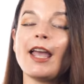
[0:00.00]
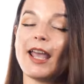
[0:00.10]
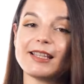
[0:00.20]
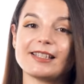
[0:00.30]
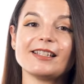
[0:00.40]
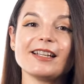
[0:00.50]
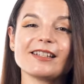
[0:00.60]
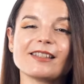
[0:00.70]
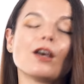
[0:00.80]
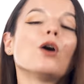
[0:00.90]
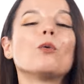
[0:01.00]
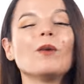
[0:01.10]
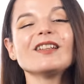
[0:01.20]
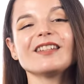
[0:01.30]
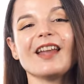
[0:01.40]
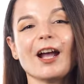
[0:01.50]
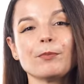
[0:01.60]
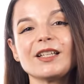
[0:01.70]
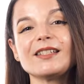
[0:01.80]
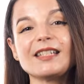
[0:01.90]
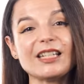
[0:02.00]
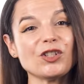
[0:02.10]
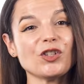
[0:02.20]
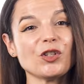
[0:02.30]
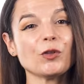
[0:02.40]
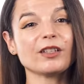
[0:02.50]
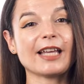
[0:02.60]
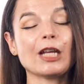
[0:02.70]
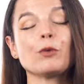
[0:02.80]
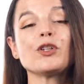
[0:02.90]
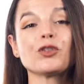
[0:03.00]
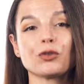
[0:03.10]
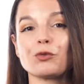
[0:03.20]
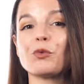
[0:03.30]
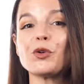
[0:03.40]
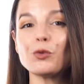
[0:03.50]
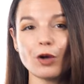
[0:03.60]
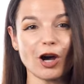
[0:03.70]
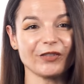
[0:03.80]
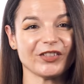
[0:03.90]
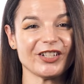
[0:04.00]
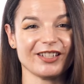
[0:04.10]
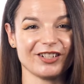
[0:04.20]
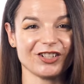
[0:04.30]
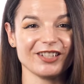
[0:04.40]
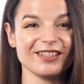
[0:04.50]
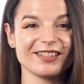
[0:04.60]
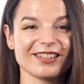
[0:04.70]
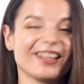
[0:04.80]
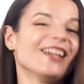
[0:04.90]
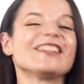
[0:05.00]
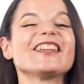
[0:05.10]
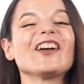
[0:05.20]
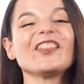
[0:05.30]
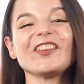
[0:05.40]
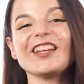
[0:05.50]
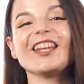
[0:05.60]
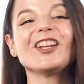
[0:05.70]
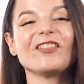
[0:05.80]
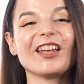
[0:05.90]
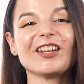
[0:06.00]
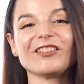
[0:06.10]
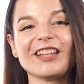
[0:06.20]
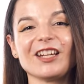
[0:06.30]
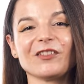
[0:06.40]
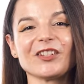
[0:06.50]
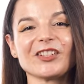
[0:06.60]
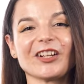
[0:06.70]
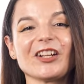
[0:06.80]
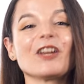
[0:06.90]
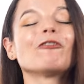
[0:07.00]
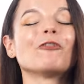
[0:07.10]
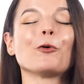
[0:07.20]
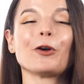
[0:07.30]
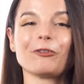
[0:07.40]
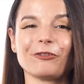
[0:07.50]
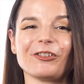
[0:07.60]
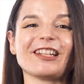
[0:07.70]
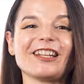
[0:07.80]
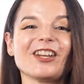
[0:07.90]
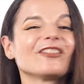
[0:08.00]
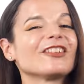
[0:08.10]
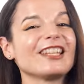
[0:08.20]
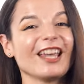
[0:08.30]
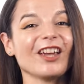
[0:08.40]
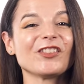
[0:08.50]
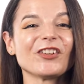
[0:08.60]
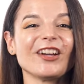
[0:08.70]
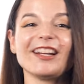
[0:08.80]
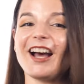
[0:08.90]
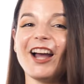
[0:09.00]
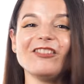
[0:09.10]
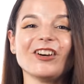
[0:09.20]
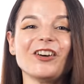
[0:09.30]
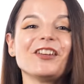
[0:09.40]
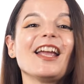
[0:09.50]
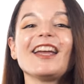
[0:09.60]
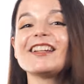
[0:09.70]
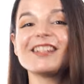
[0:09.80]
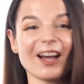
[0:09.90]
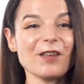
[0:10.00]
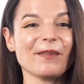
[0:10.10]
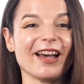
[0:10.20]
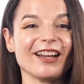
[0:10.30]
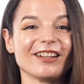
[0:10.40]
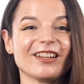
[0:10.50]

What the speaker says: And sixth, want an app that teaches you the language through conversations? Download Innovative Language Learning for free for the Android, iPhone, and iPad.